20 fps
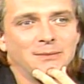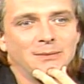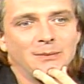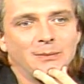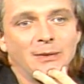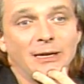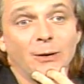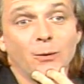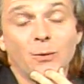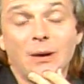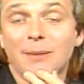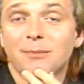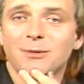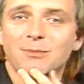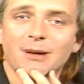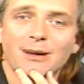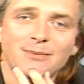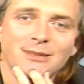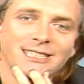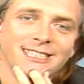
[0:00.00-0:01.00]
being whipped
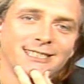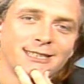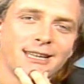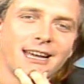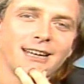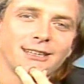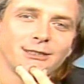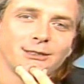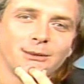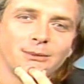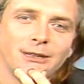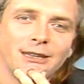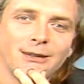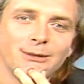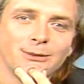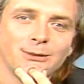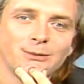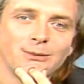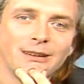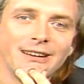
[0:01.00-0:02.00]
by Mrs. Thatcher when I
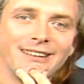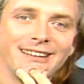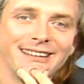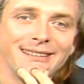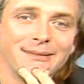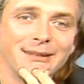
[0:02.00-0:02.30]
was wearing